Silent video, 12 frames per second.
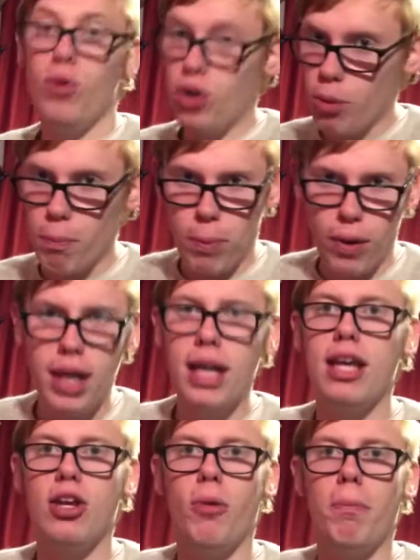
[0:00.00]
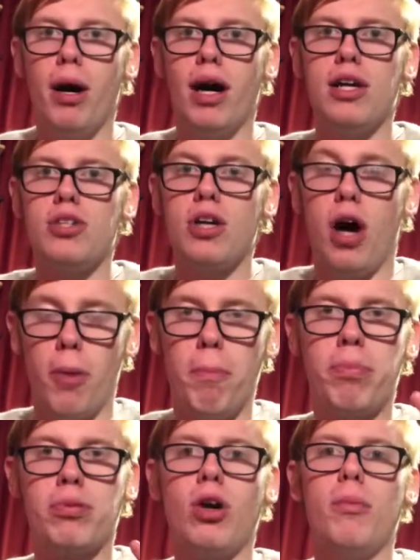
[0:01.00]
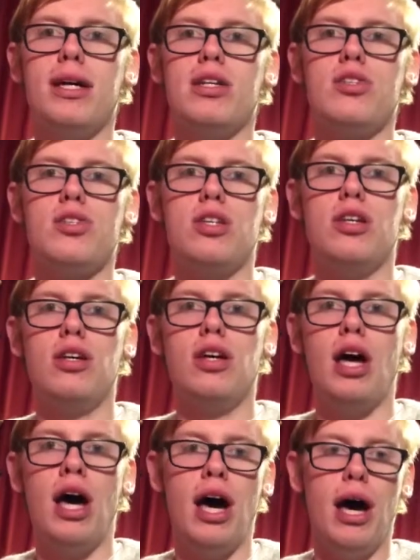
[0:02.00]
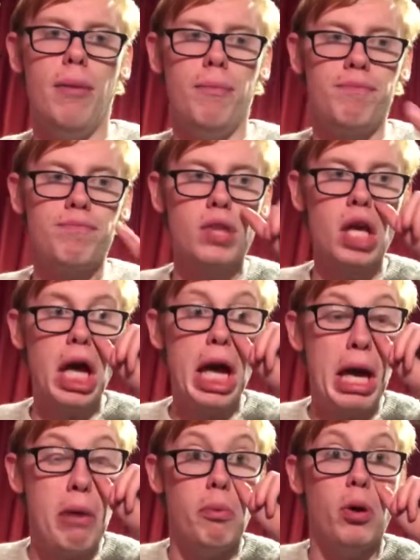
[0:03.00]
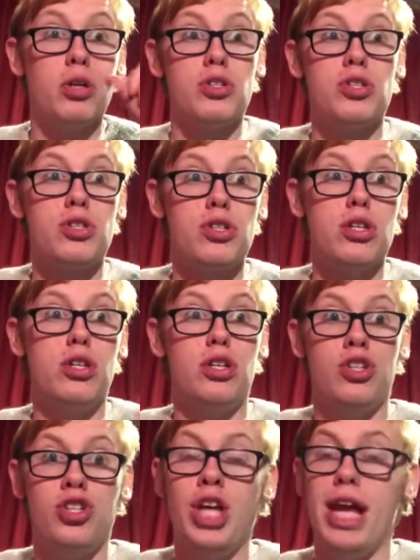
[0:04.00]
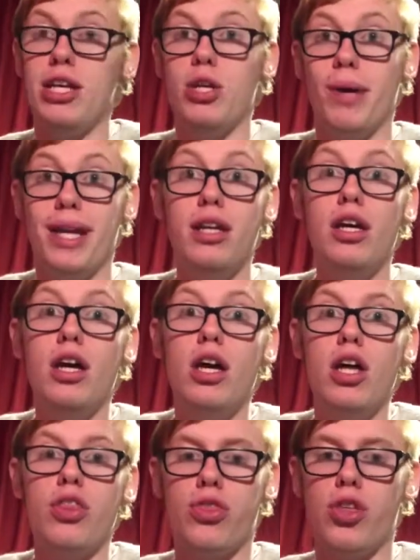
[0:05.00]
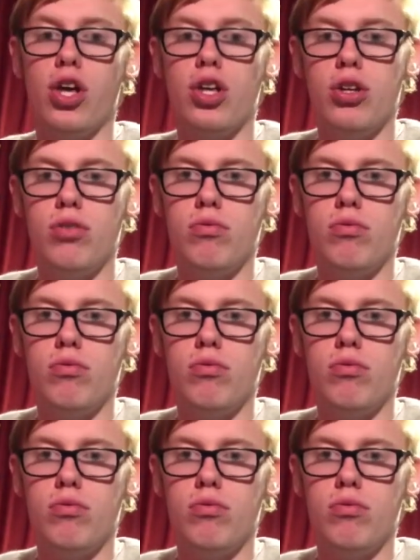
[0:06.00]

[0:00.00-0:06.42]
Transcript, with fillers: Completely not biased, I promise. Um, it was genuine that